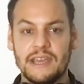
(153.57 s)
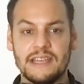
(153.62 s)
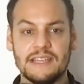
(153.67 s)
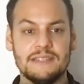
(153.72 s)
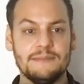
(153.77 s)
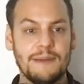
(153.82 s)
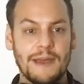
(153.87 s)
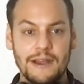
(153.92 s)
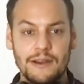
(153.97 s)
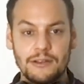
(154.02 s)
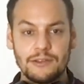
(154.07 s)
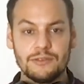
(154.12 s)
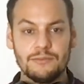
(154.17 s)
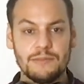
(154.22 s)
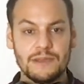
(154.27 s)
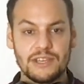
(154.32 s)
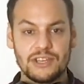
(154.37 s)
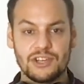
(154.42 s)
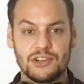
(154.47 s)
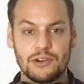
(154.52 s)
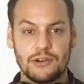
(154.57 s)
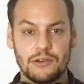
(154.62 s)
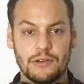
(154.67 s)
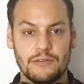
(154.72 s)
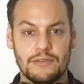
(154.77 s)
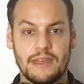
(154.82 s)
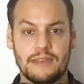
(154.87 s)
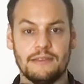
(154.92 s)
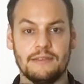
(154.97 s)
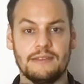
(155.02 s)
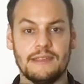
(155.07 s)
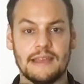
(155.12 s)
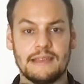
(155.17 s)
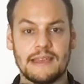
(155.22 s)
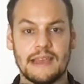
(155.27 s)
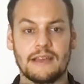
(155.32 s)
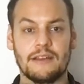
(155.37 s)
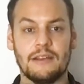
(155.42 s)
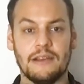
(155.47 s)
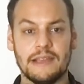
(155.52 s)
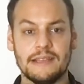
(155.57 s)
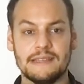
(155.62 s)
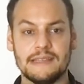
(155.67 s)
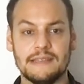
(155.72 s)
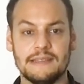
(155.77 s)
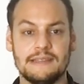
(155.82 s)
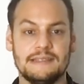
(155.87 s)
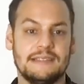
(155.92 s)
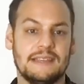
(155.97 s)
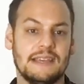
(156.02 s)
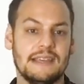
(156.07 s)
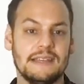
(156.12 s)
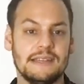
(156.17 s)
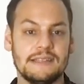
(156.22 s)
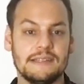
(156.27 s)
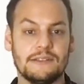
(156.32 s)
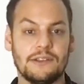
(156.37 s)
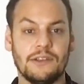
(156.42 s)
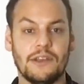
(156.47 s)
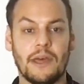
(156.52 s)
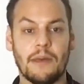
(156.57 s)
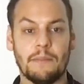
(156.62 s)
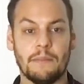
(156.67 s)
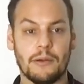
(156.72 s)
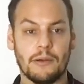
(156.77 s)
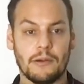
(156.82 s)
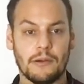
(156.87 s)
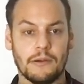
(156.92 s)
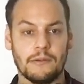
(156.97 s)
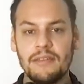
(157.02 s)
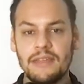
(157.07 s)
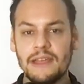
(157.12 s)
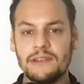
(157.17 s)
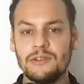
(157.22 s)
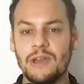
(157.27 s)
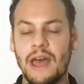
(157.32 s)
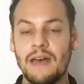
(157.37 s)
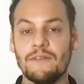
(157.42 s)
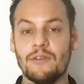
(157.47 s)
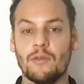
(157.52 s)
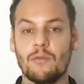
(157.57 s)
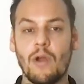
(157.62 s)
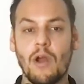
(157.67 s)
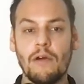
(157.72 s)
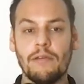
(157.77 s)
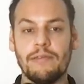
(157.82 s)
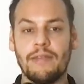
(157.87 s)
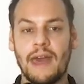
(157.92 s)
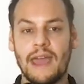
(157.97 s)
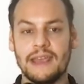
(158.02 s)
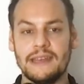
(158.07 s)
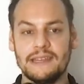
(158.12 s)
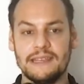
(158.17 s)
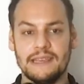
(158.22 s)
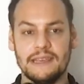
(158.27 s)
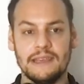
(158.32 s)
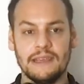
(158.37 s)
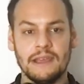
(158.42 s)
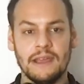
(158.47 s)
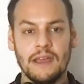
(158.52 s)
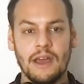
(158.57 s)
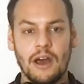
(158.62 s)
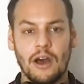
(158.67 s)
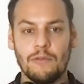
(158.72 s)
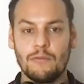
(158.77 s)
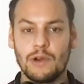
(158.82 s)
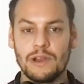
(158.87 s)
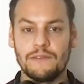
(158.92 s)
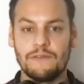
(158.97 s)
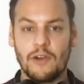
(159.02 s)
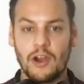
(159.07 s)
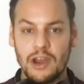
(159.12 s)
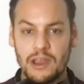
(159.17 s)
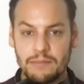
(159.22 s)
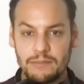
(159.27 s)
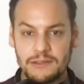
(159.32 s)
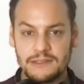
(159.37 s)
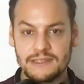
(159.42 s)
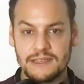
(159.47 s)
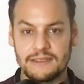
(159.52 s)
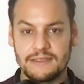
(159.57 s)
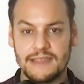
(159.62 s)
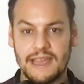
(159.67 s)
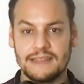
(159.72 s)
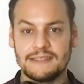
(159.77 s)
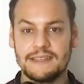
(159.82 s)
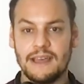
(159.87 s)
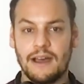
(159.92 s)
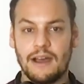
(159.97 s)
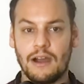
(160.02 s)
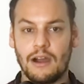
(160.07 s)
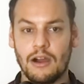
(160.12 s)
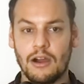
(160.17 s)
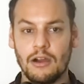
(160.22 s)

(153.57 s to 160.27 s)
It's better to be sure that the data collected is indeed a number. Now that you have a rough idea of what variables and data